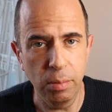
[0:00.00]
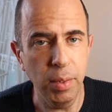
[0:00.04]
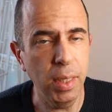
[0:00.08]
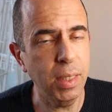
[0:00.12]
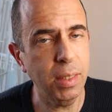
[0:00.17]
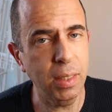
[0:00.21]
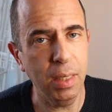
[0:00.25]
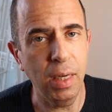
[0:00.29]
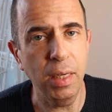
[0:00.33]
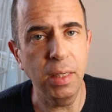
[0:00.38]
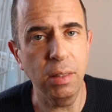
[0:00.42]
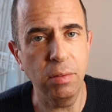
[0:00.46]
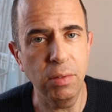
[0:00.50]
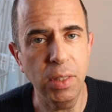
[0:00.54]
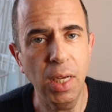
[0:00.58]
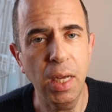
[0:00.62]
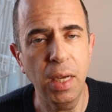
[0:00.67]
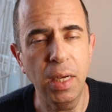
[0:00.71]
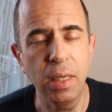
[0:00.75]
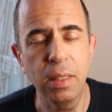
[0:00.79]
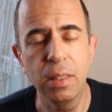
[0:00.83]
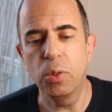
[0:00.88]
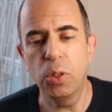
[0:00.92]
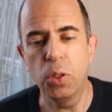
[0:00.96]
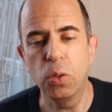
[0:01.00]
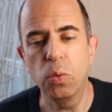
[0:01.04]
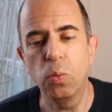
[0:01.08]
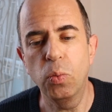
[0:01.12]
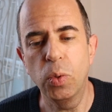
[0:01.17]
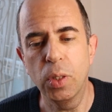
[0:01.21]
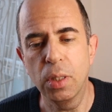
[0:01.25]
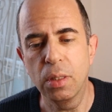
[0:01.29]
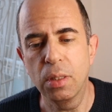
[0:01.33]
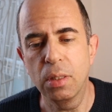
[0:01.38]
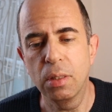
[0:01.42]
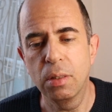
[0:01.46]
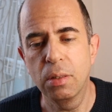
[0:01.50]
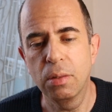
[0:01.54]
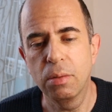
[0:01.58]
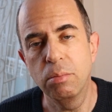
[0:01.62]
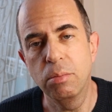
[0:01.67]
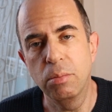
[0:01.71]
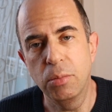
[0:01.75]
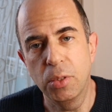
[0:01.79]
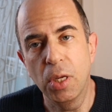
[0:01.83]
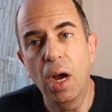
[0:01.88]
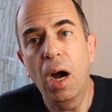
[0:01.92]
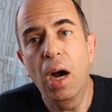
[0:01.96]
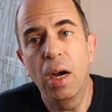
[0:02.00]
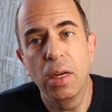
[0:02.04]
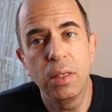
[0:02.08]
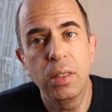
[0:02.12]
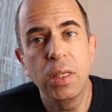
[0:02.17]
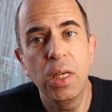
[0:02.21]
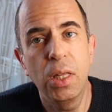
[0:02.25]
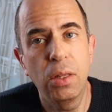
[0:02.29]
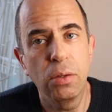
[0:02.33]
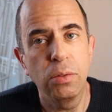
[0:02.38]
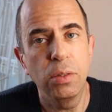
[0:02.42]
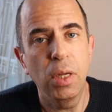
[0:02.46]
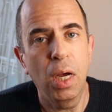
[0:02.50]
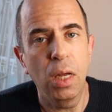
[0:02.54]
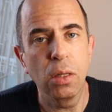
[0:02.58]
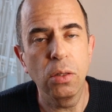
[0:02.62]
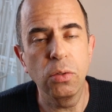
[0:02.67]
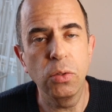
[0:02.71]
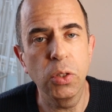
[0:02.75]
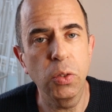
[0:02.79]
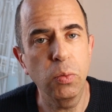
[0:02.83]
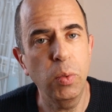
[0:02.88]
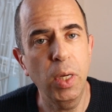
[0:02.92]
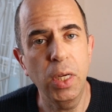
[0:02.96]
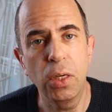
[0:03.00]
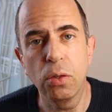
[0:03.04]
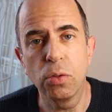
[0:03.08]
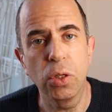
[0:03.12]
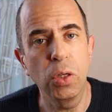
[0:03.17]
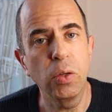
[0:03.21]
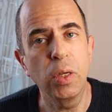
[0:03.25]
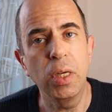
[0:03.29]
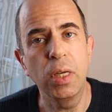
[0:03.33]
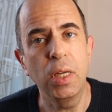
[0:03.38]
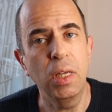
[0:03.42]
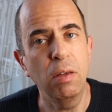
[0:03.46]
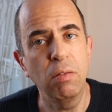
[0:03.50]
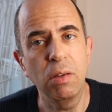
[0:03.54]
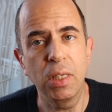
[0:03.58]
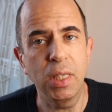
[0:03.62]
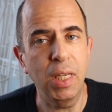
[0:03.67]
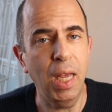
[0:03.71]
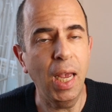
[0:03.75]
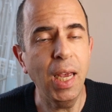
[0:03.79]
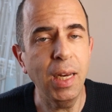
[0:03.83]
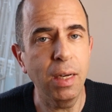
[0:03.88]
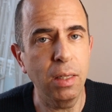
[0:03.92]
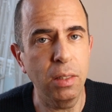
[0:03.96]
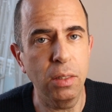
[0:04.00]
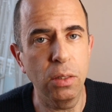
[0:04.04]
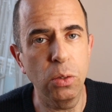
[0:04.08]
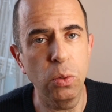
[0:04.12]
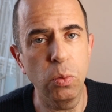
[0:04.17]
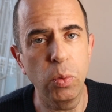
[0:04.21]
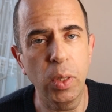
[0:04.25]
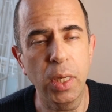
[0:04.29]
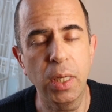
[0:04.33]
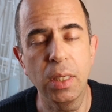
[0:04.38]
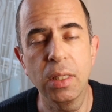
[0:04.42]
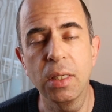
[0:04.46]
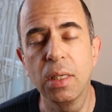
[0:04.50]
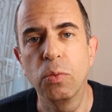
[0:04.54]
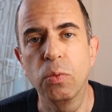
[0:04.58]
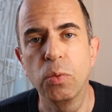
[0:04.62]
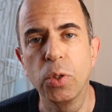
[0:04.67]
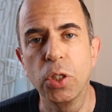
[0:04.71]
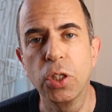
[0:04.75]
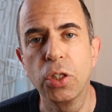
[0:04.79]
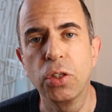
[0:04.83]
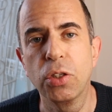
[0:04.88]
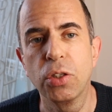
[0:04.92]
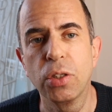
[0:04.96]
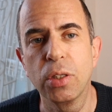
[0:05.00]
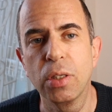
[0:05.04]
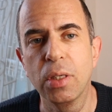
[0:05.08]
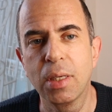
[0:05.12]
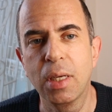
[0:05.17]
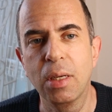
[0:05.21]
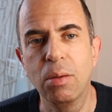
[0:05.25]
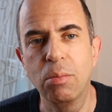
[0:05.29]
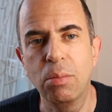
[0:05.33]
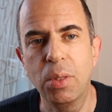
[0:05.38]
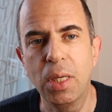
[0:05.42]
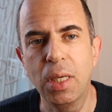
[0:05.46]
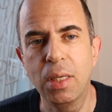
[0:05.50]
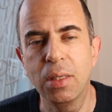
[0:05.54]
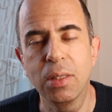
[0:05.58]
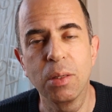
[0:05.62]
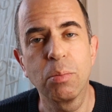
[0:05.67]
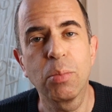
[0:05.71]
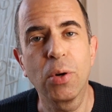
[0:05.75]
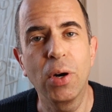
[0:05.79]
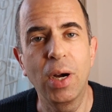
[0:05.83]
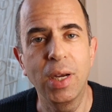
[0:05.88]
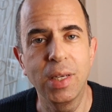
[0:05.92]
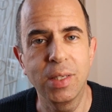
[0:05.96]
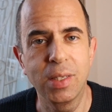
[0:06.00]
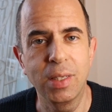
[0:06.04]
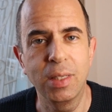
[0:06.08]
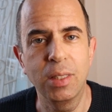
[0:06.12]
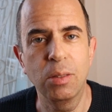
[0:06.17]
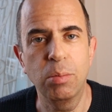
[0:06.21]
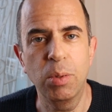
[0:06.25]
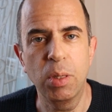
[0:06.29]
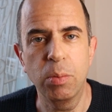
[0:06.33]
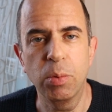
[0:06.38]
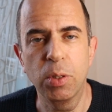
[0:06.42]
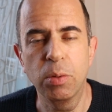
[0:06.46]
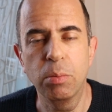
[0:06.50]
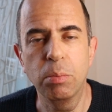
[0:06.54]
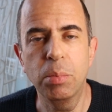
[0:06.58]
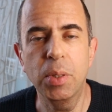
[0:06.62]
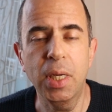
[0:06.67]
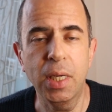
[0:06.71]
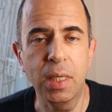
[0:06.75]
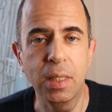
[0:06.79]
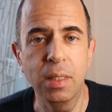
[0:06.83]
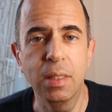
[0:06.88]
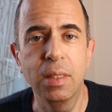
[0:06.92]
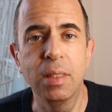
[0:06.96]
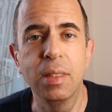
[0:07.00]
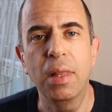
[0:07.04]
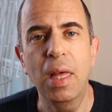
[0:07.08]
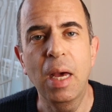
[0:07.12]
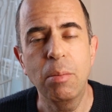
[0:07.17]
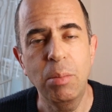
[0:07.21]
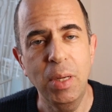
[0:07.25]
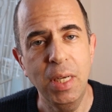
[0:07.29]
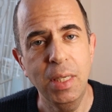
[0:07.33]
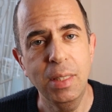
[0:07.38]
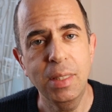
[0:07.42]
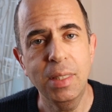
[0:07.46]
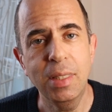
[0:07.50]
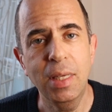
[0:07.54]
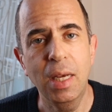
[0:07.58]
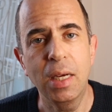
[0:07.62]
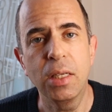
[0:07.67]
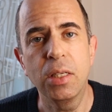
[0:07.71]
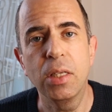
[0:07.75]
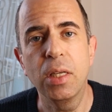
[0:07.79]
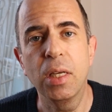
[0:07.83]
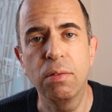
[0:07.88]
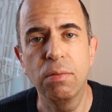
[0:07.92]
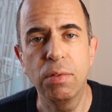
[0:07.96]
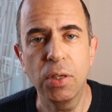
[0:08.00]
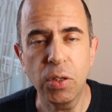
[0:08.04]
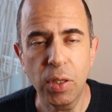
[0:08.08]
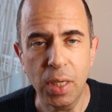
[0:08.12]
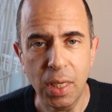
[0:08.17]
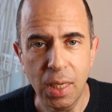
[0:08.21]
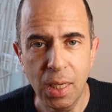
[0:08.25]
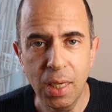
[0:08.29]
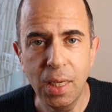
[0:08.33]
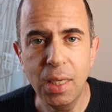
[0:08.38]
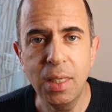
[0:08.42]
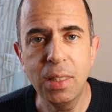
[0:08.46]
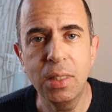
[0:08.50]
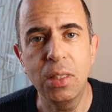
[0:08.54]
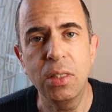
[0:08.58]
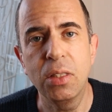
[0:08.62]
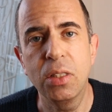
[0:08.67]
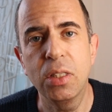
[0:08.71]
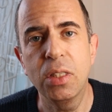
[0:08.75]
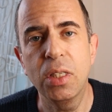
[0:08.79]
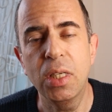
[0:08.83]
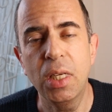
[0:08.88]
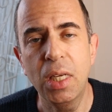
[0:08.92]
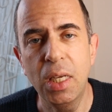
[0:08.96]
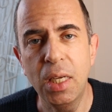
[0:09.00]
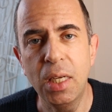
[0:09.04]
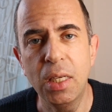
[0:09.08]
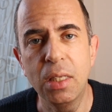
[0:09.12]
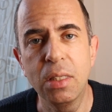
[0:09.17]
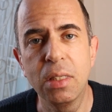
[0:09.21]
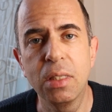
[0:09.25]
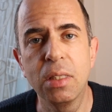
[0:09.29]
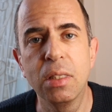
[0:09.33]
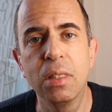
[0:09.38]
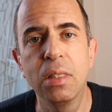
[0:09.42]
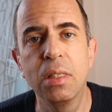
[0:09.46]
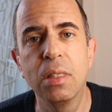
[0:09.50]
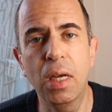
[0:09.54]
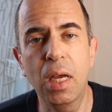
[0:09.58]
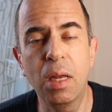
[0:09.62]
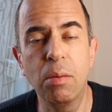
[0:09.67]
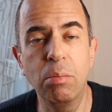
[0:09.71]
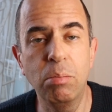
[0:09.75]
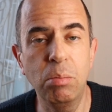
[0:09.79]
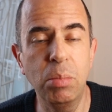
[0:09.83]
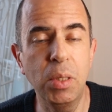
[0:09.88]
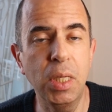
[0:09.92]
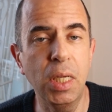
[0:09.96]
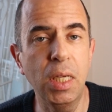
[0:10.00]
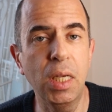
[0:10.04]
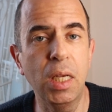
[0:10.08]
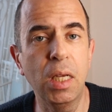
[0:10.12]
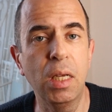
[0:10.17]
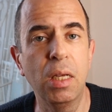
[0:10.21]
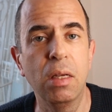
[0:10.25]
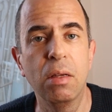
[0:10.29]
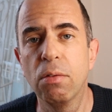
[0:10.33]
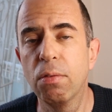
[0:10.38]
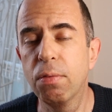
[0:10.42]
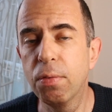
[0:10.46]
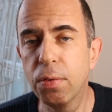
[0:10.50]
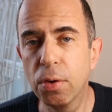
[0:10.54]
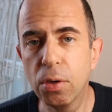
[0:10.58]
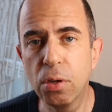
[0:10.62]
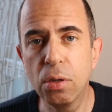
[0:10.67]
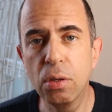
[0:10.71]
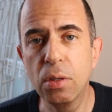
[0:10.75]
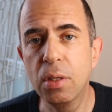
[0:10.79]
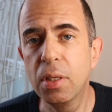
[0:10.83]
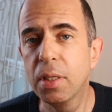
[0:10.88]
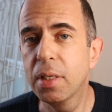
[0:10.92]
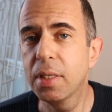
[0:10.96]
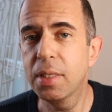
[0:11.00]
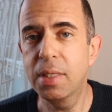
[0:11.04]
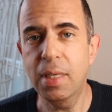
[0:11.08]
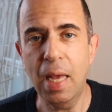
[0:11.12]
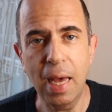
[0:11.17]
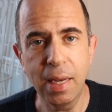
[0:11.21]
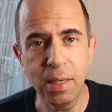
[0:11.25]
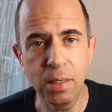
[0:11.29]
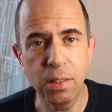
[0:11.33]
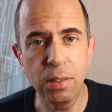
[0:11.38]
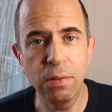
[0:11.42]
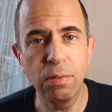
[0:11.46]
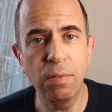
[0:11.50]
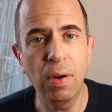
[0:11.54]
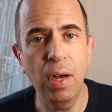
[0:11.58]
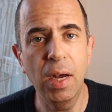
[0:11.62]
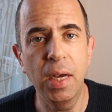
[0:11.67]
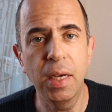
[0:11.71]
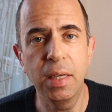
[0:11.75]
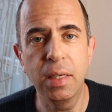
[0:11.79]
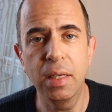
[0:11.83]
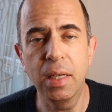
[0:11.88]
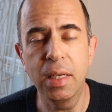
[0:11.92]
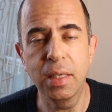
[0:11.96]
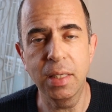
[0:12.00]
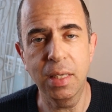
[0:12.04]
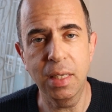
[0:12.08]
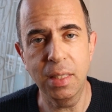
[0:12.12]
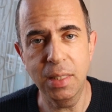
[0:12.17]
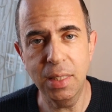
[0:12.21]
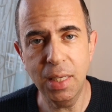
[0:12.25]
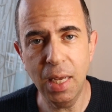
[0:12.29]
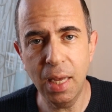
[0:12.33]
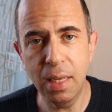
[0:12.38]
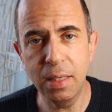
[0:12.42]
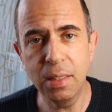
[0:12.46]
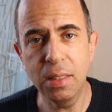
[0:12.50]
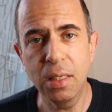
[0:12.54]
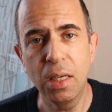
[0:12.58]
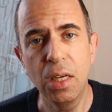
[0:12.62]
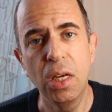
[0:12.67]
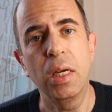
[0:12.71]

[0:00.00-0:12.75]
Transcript: this kind of diet, you will either not lose weight or you can even gain a little weight, which can be surprising to people. But that being said, it's very easy to eat and be full, satisfied, and content.